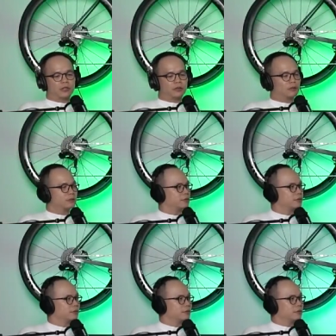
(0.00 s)
And now the time
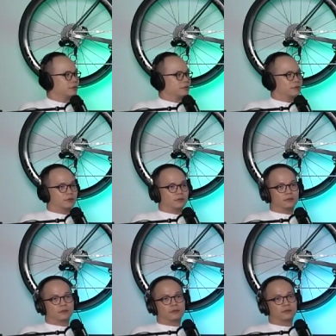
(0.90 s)
machine is no longer even there
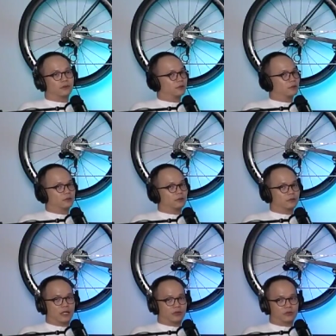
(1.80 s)
anymore. No, no, no,
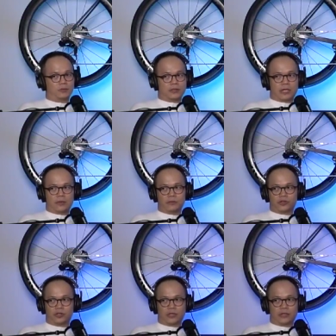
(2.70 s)
no. I sold my time
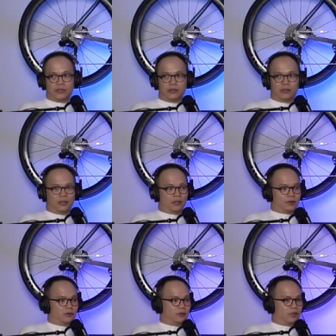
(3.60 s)
machine, I think,
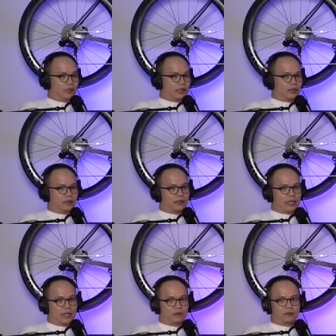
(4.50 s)
to a younger
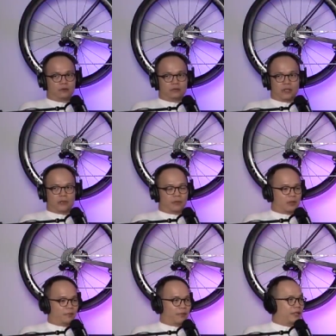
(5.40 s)
guy who has
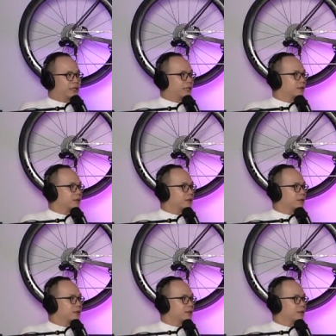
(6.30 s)
better back. La.